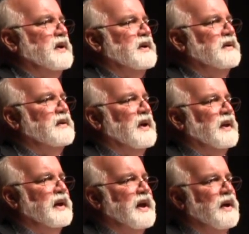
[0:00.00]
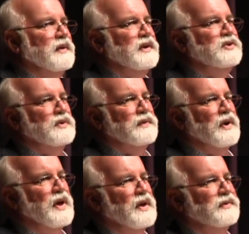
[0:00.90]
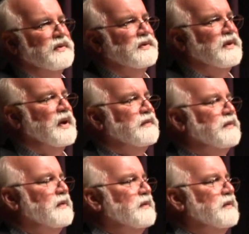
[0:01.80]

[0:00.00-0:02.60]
in LA County, in juvenile halls and stuff